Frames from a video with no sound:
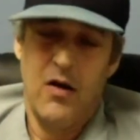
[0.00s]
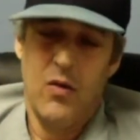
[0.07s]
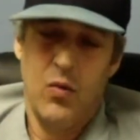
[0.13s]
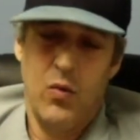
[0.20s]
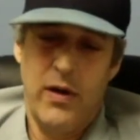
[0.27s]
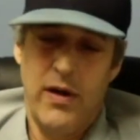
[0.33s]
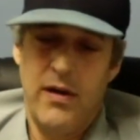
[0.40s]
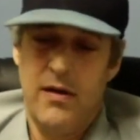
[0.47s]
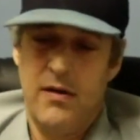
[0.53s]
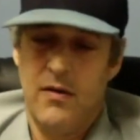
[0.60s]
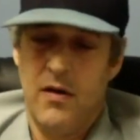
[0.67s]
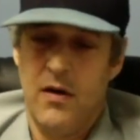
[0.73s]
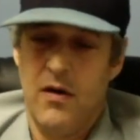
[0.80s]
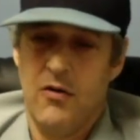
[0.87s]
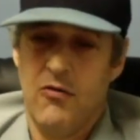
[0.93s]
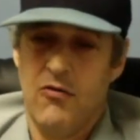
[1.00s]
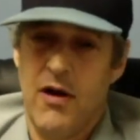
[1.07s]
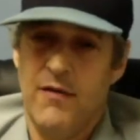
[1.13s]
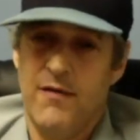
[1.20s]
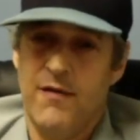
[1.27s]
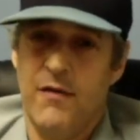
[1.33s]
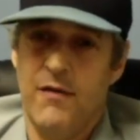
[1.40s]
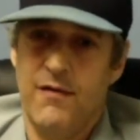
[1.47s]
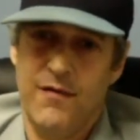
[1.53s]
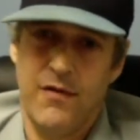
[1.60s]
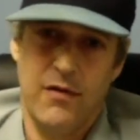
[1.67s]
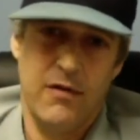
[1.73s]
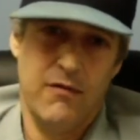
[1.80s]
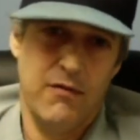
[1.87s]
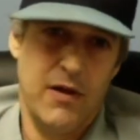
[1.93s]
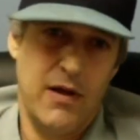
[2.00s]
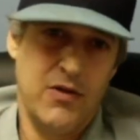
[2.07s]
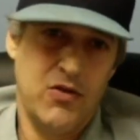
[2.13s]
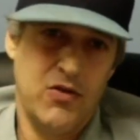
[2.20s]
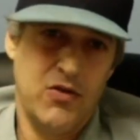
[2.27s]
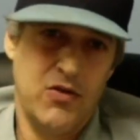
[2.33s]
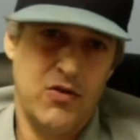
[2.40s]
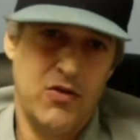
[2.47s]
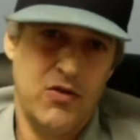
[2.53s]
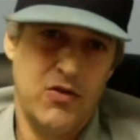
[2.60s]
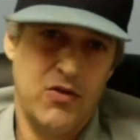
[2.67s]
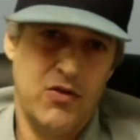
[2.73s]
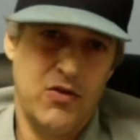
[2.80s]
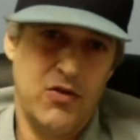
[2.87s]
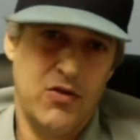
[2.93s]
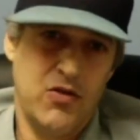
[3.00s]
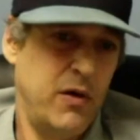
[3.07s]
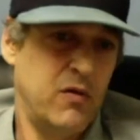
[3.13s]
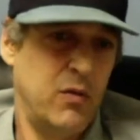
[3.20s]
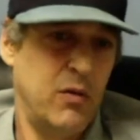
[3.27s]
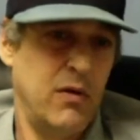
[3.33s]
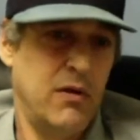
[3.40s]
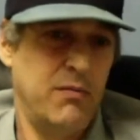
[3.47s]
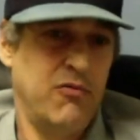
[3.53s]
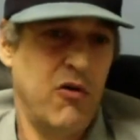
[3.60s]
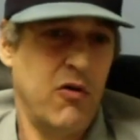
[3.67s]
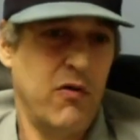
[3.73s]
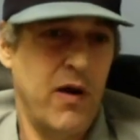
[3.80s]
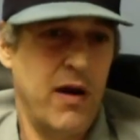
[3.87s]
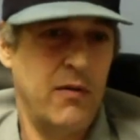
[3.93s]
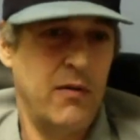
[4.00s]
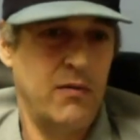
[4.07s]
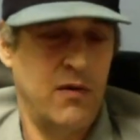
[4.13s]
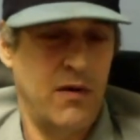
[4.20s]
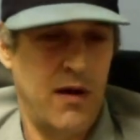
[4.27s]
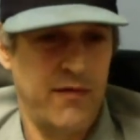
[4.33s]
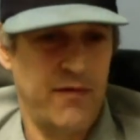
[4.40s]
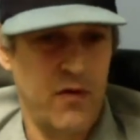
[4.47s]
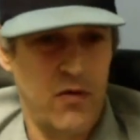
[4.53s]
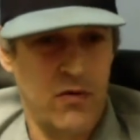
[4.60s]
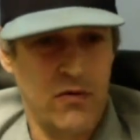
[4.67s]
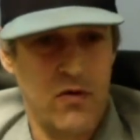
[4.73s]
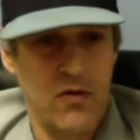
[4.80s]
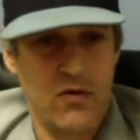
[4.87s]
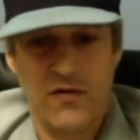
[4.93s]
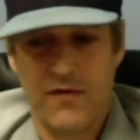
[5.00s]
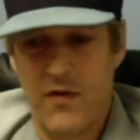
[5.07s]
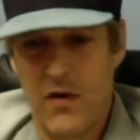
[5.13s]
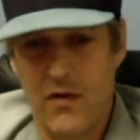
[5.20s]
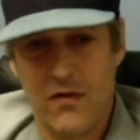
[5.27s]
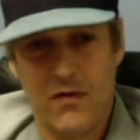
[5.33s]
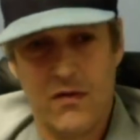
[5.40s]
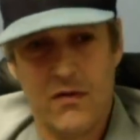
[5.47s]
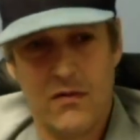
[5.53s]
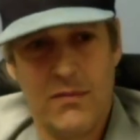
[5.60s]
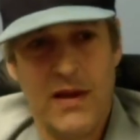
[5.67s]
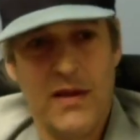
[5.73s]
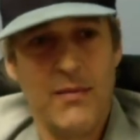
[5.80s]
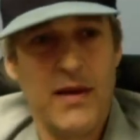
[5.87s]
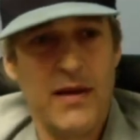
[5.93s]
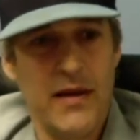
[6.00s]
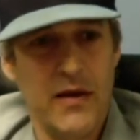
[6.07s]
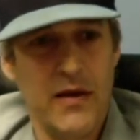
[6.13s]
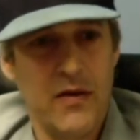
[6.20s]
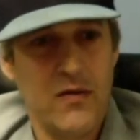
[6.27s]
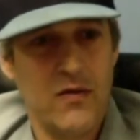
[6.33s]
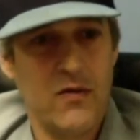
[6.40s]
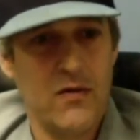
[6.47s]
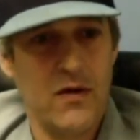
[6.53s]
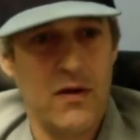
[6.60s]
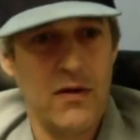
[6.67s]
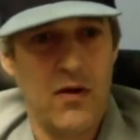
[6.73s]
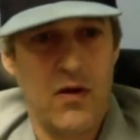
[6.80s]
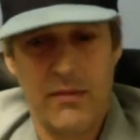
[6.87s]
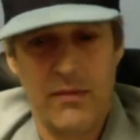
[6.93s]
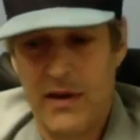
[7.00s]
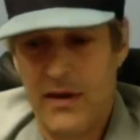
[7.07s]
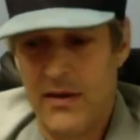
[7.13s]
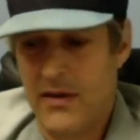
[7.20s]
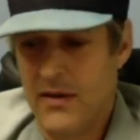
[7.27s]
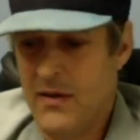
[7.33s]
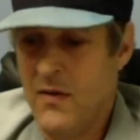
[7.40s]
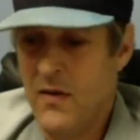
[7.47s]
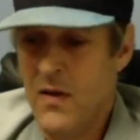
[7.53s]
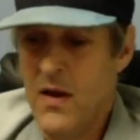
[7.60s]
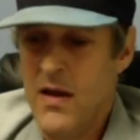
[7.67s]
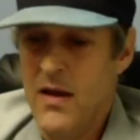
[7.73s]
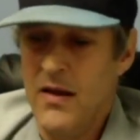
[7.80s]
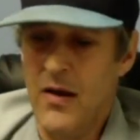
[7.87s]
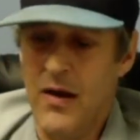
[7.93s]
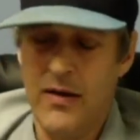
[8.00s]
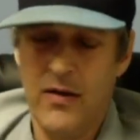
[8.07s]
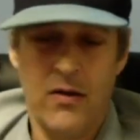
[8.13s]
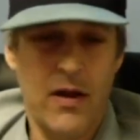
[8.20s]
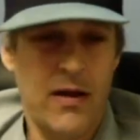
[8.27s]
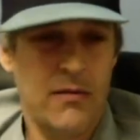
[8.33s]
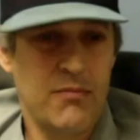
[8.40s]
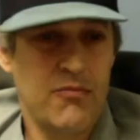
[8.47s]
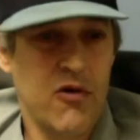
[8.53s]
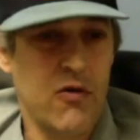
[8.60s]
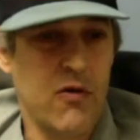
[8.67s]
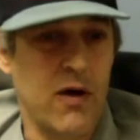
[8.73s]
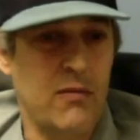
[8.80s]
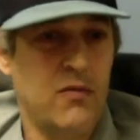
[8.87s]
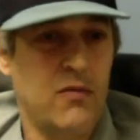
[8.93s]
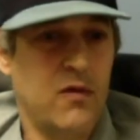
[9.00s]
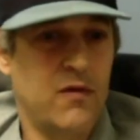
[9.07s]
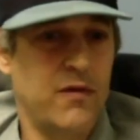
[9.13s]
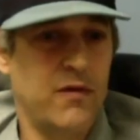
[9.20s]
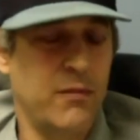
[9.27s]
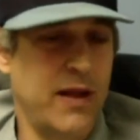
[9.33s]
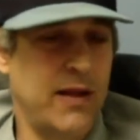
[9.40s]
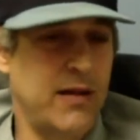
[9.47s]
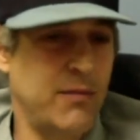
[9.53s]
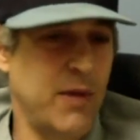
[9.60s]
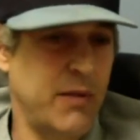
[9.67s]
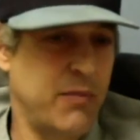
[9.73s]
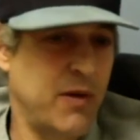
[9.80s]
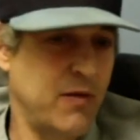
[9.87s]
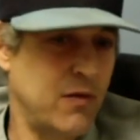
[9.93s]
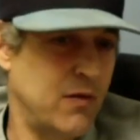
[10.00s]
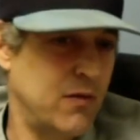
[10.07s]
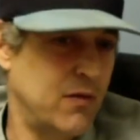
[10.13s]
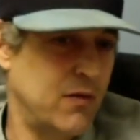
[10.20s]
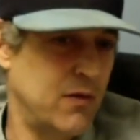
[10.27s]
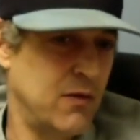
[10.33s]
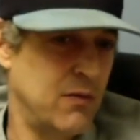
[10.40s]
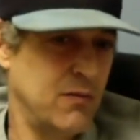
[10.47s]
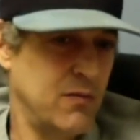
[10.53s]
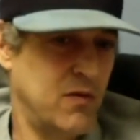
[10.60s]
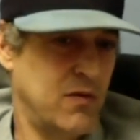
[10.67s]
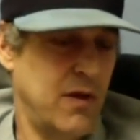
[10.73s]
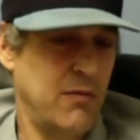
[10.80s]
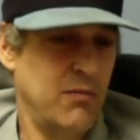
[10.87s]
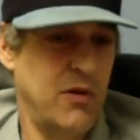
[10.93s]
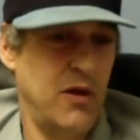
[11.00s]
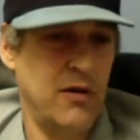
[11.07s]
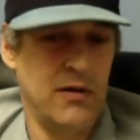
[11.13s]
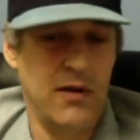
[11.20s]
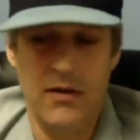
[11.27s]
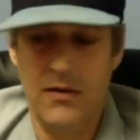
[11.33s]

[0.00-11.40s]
We are grateful for the relationships that we've built with programs. And I've known Coach Foster many, many years, who's at Army. And, I know a lot of programs just for making my business to stay plugged in.